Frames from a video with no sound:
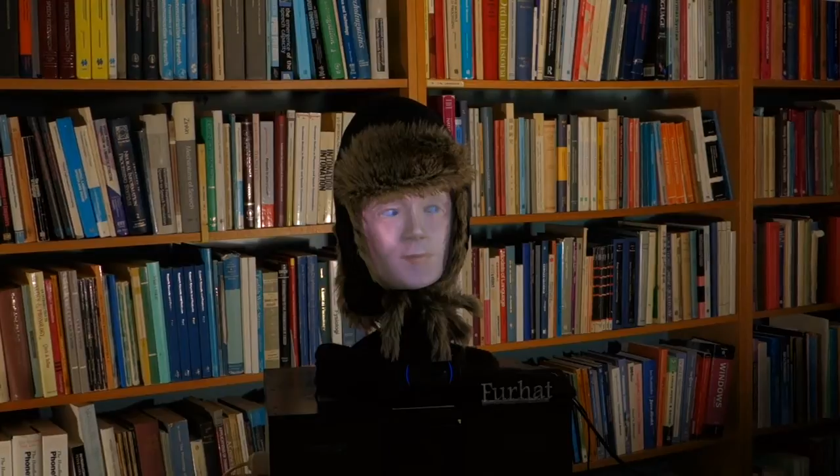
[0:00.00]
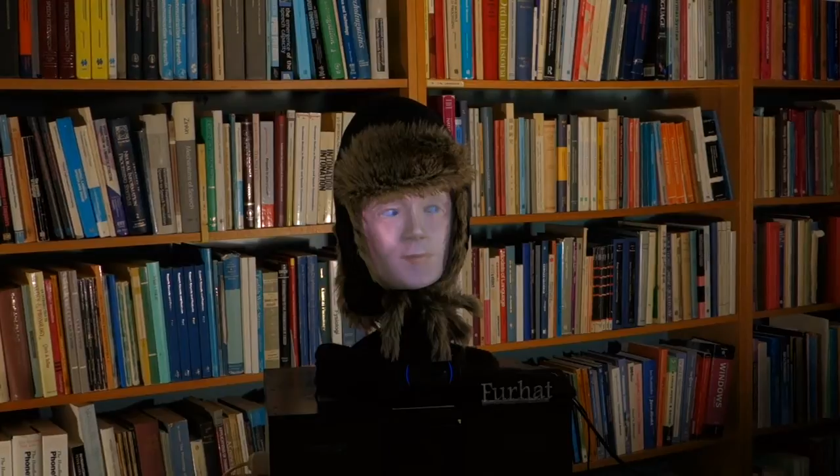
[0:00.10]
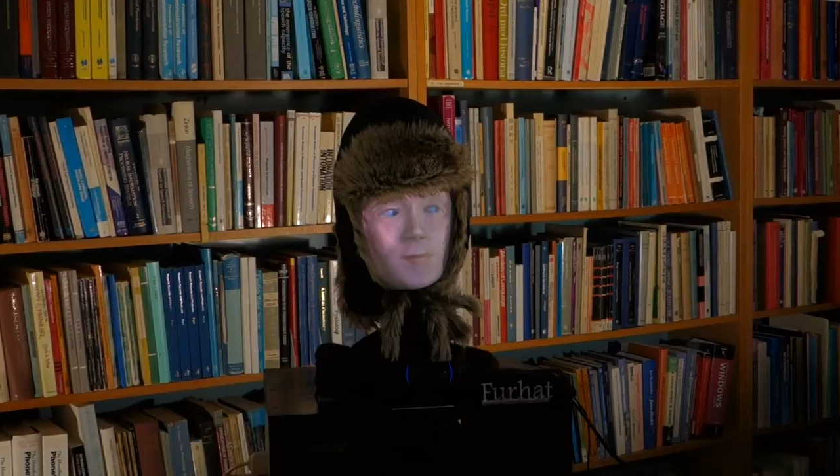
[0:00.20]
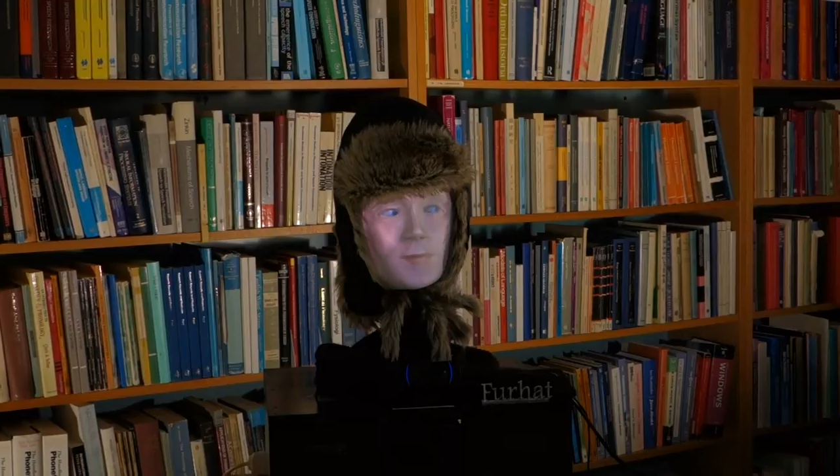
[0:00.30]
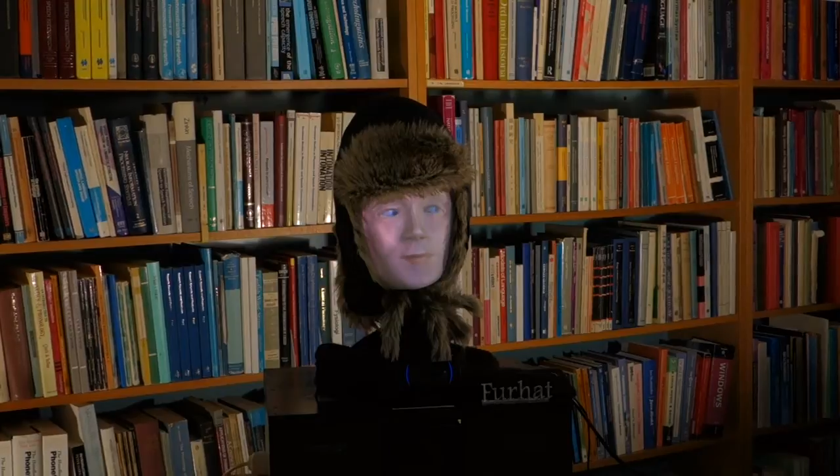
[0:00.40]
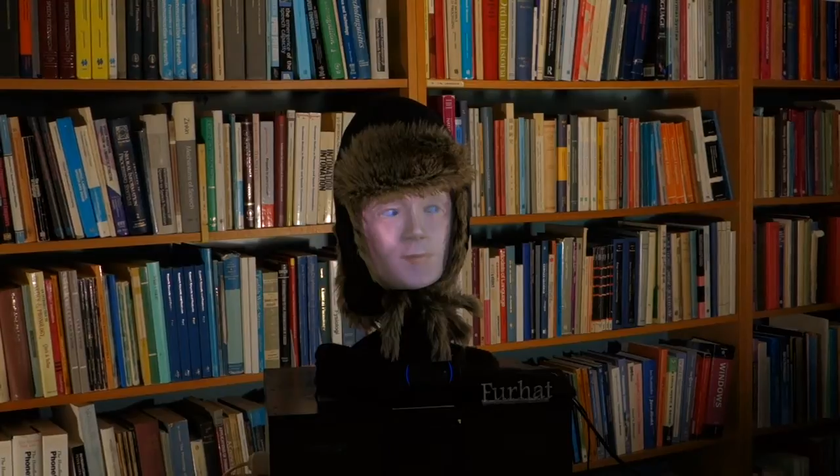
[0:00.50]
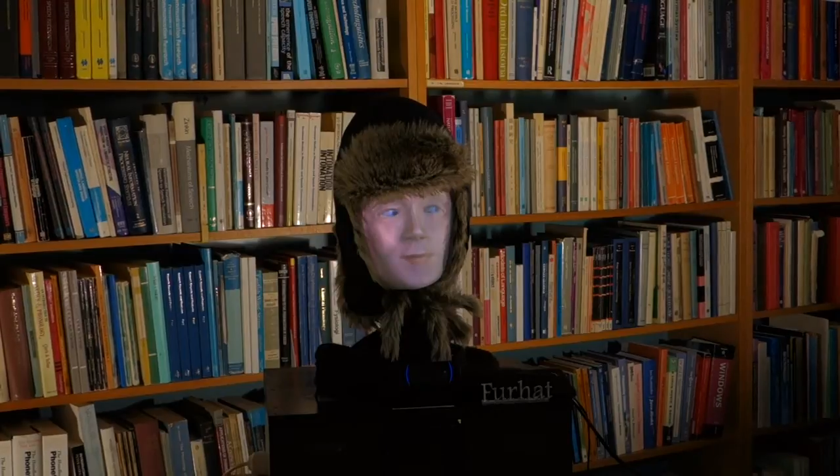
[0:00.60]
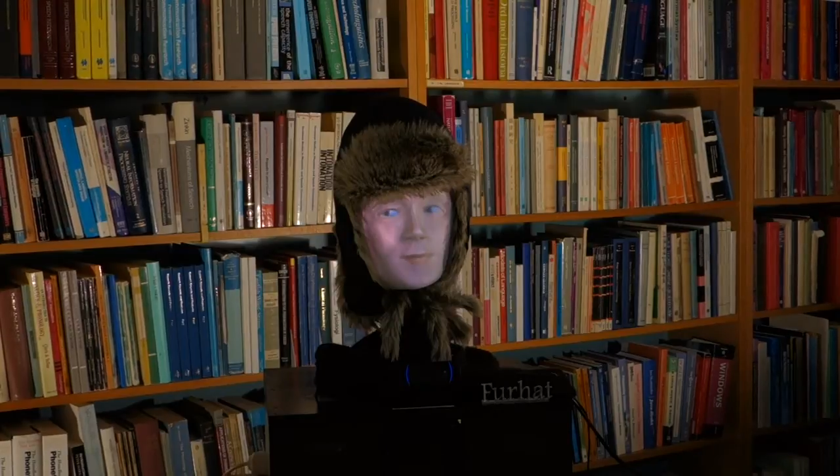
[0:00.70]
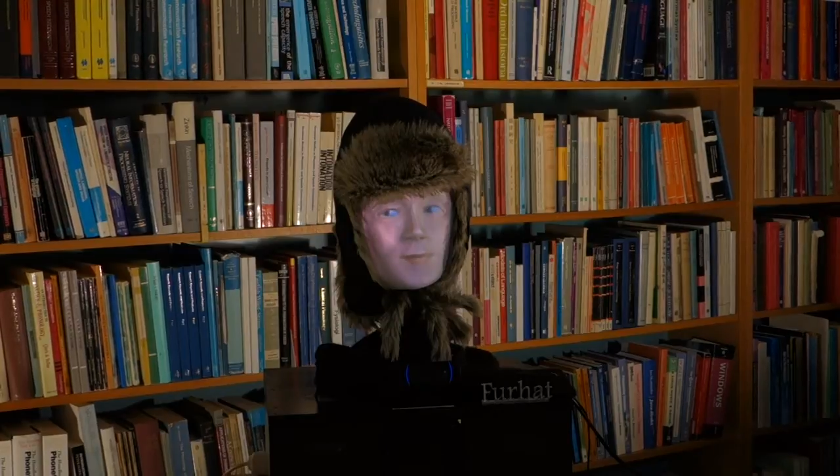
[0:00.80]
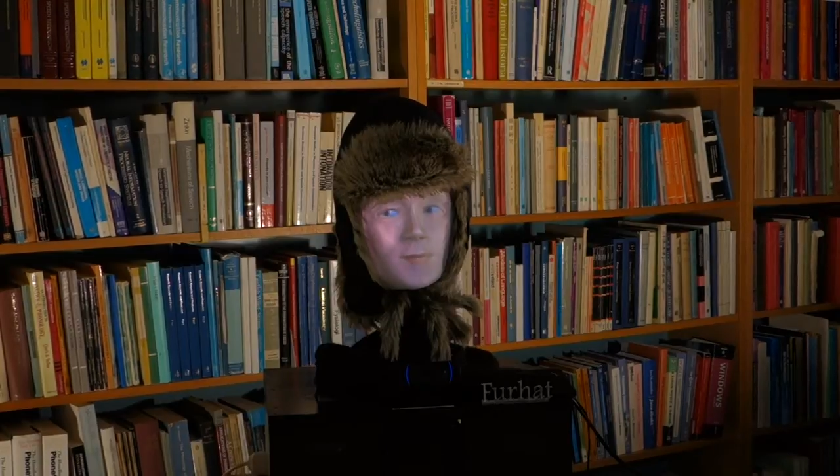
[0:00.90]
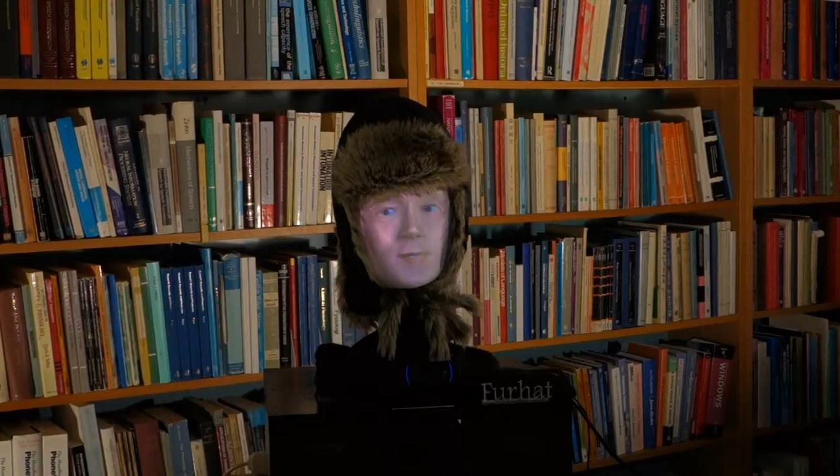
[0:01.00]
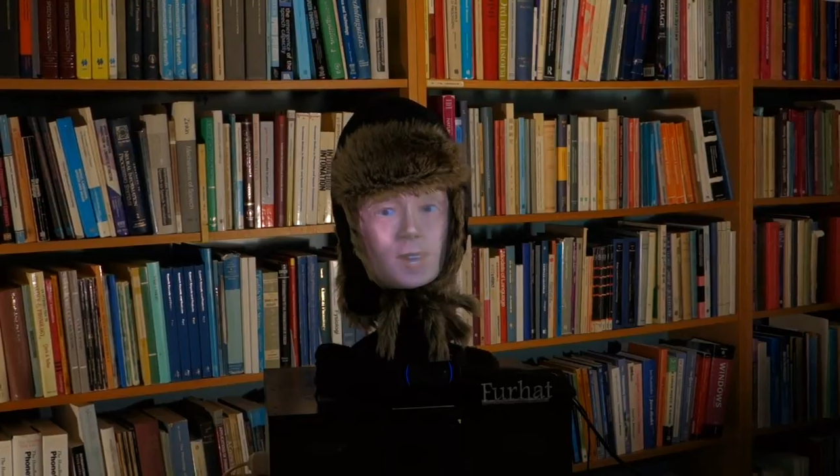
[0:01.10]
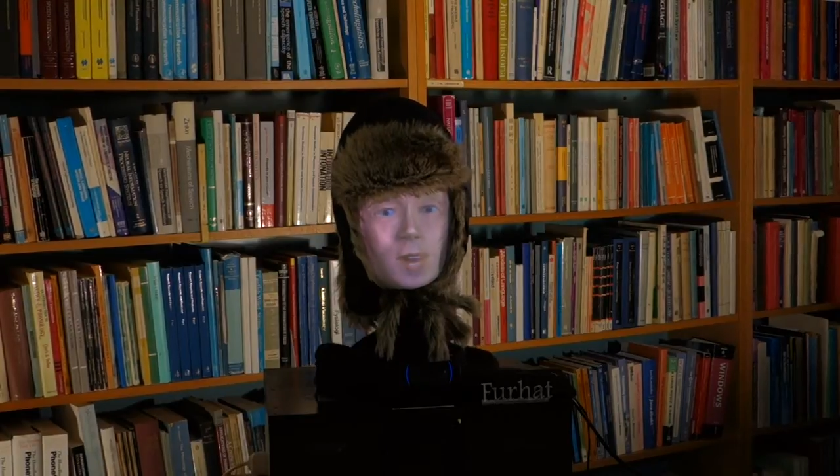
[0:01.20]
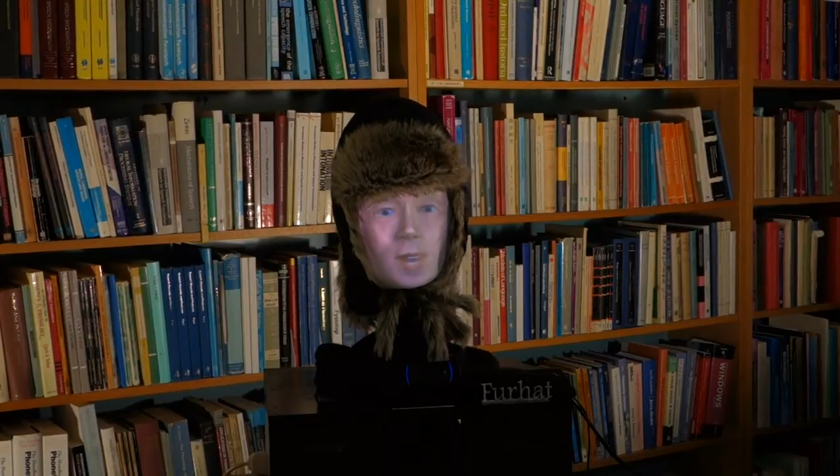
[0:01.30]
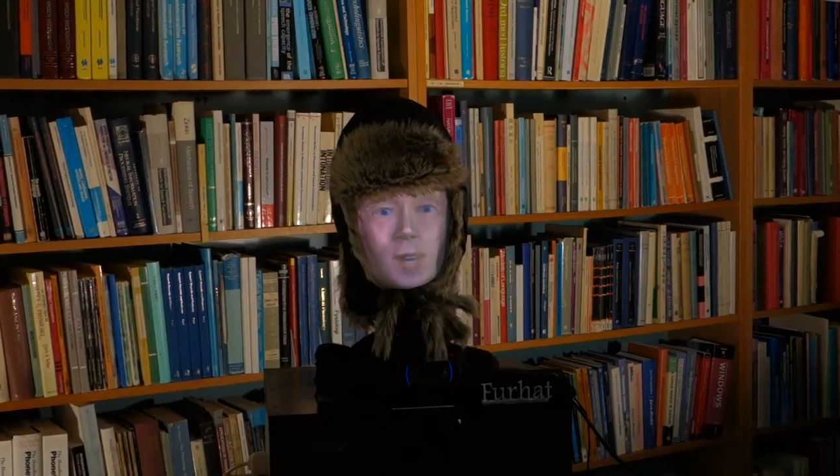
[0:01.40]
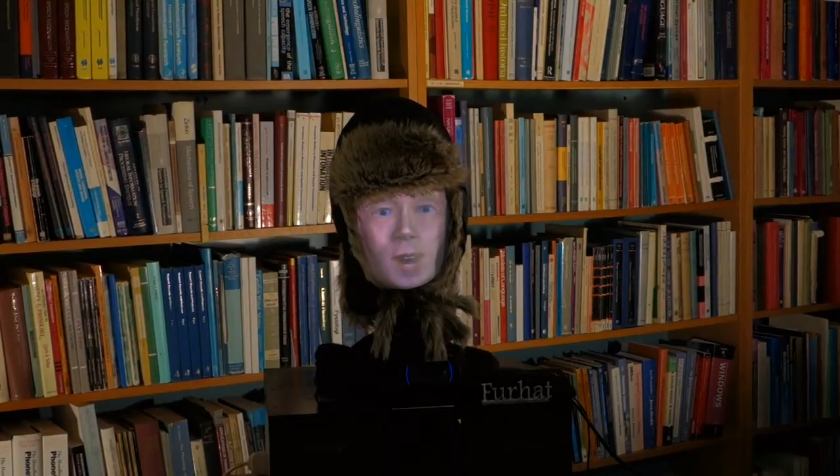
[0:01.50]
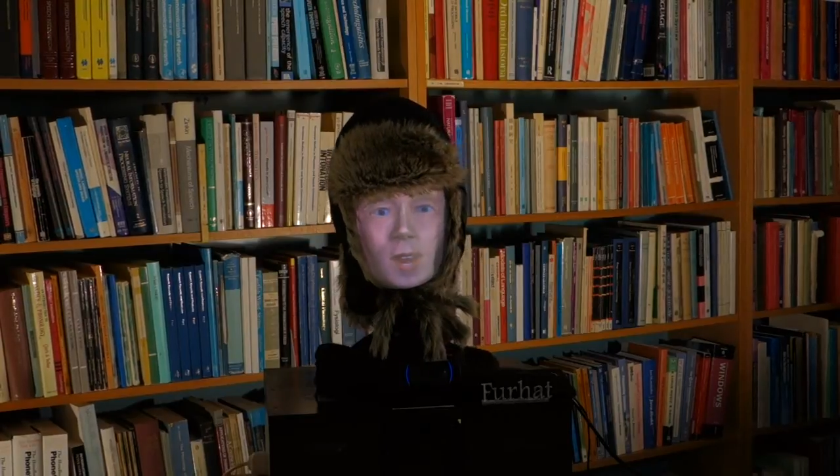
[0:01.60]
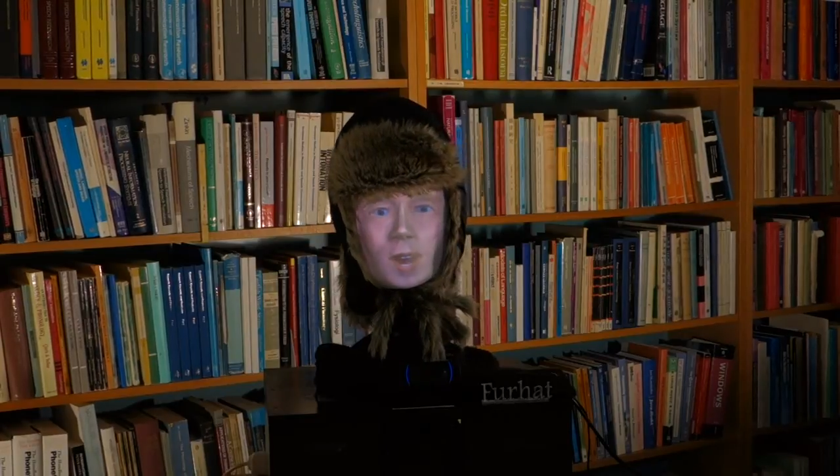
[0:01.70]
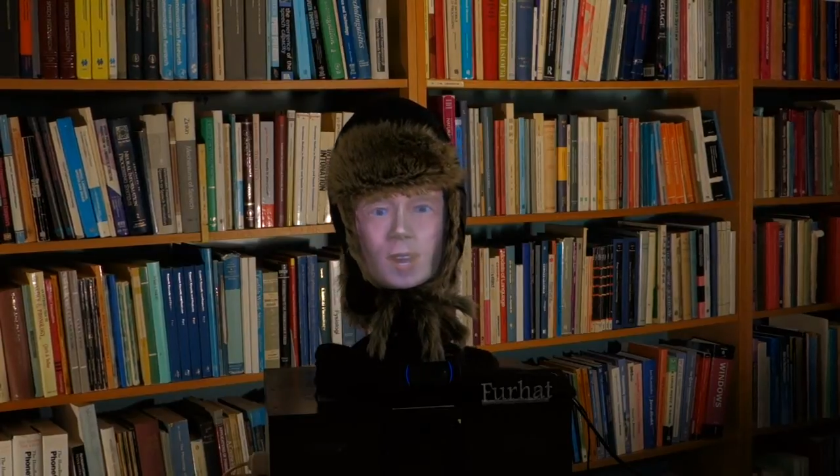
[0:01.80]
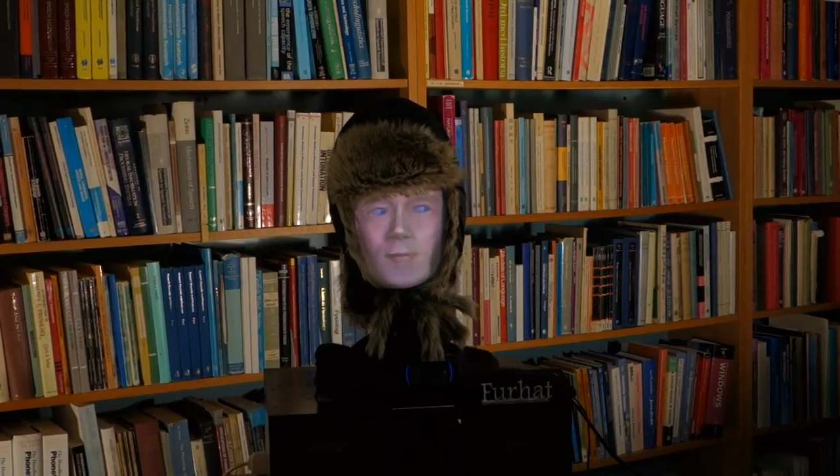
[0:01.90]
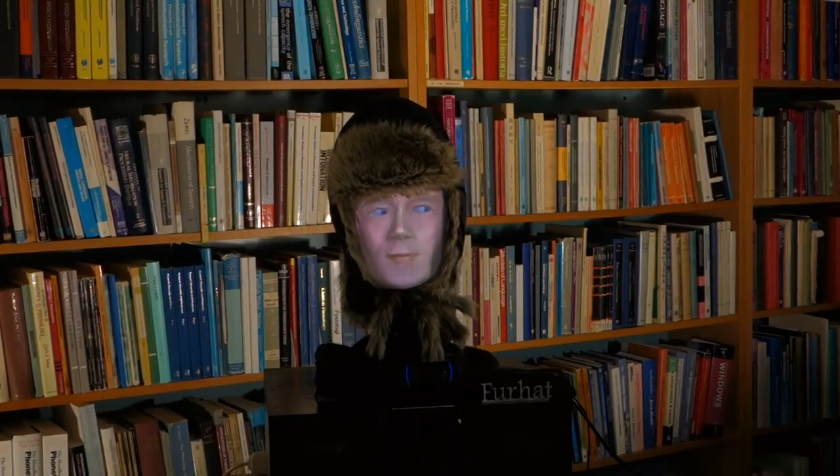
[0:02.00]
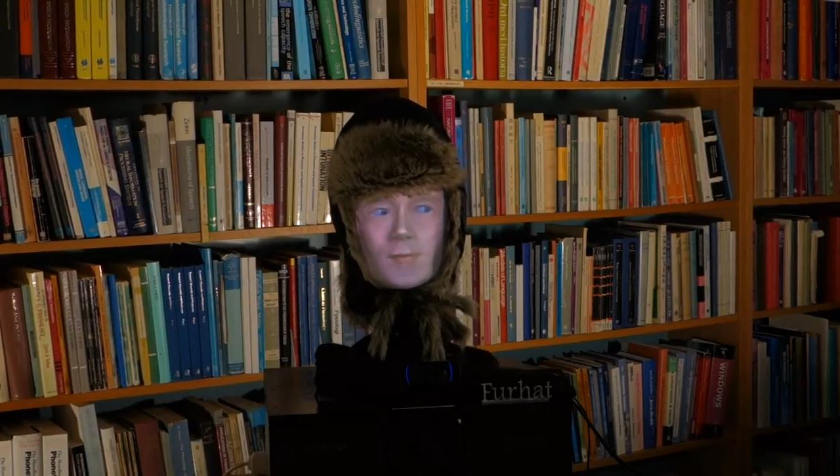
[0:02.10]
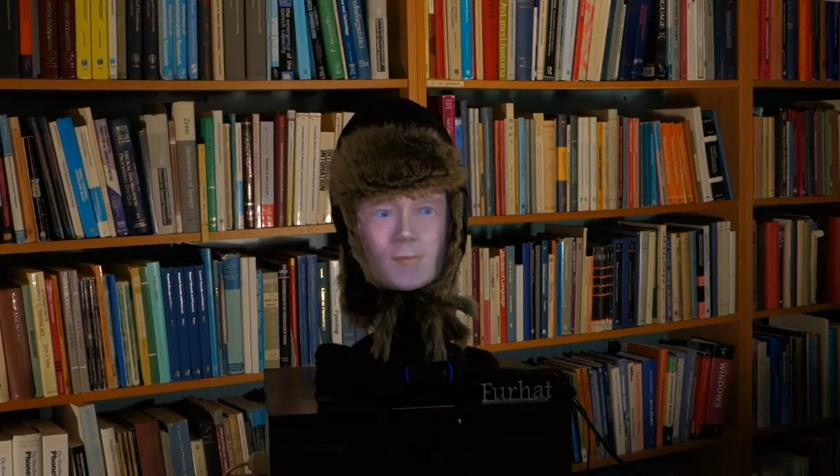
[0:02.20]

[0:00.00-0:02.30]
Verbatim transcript: 10. That is correct.